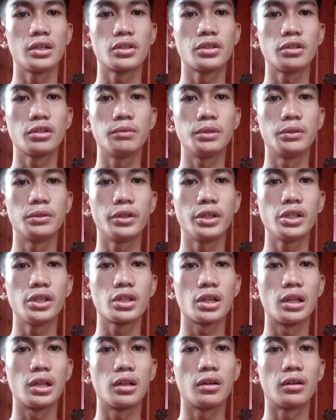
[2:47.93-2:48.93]
Should be
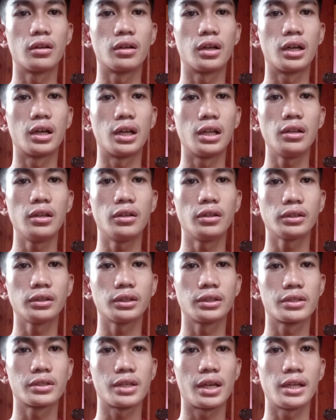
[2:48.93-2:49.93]
reached
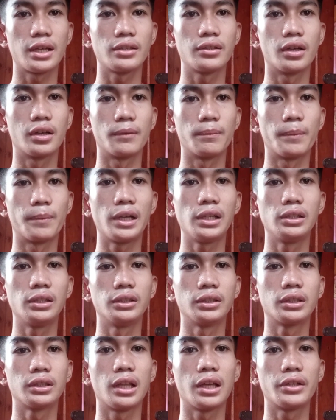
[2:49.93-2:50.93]
along the side of
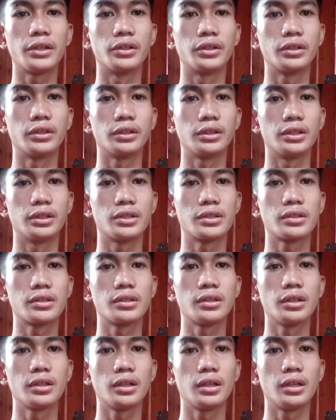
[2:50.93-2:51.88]
pilot ladder is